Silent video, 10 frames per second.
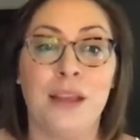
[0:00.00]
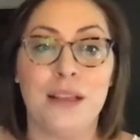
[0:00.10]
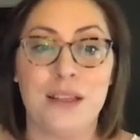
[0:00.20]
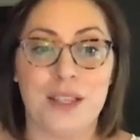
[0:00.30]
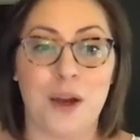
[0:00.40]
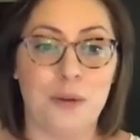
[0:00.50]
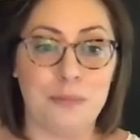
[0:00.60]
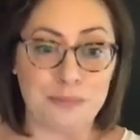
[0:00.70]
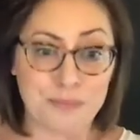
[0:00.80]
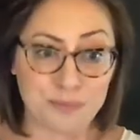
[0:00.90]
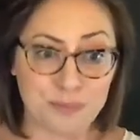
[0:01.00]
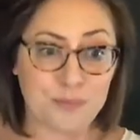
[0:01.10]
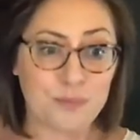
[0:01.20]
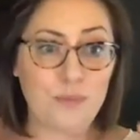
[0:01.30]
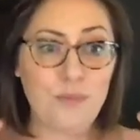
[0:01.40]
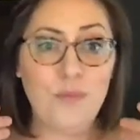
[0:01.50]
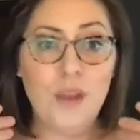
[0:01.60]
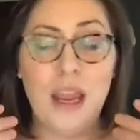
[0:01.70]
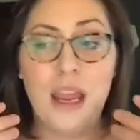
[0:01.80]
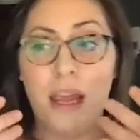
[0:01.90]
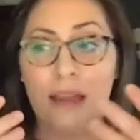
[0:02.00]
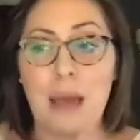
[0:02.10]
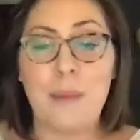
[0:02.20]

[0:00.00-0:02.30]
So let